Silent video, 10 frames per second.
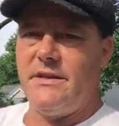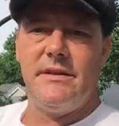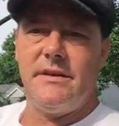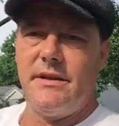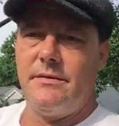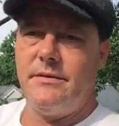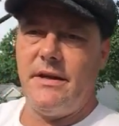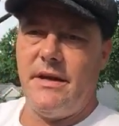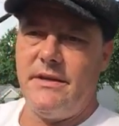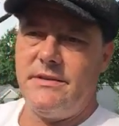I didn't think it would
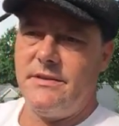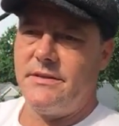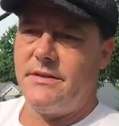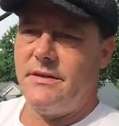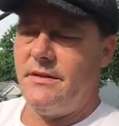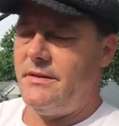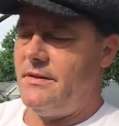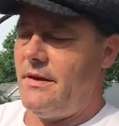age this good.